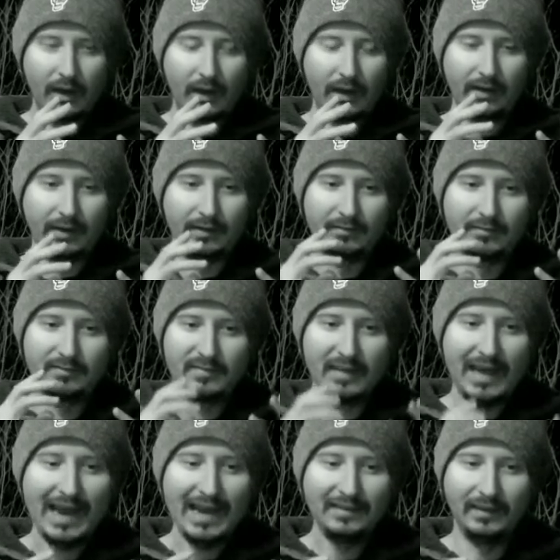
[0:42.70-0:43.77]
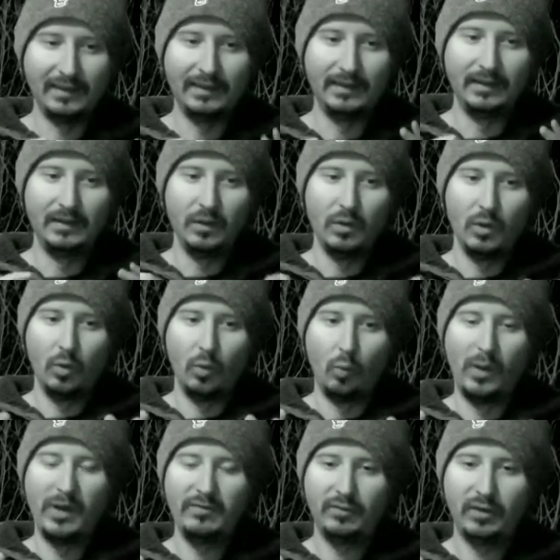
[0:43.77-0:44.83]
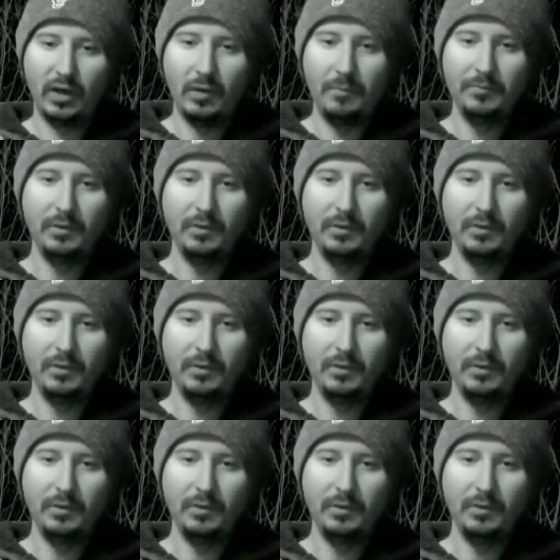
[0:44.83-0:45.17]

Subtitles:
And sadly, we've come